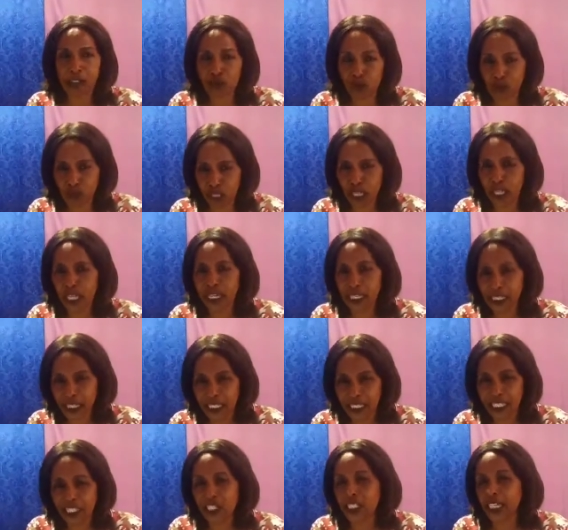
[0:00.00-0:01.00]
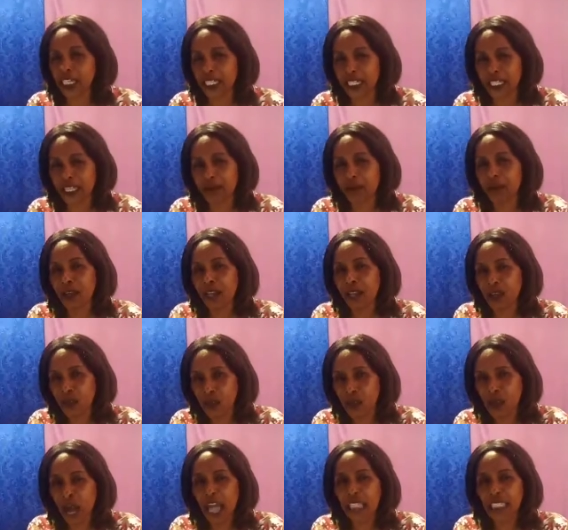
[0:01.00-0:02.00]
today in Jesus' name.
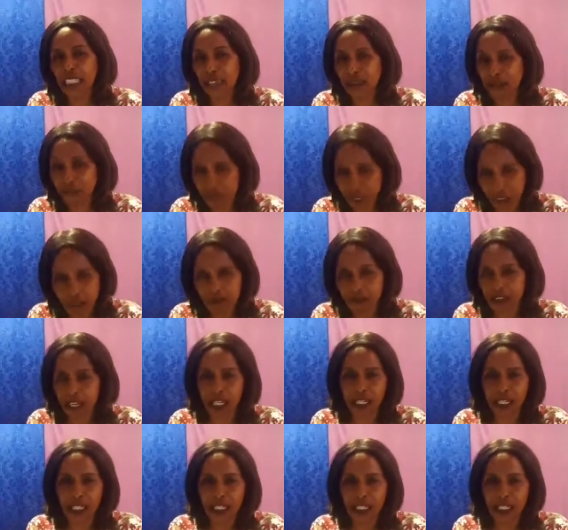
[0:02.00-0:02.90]
You ask favor.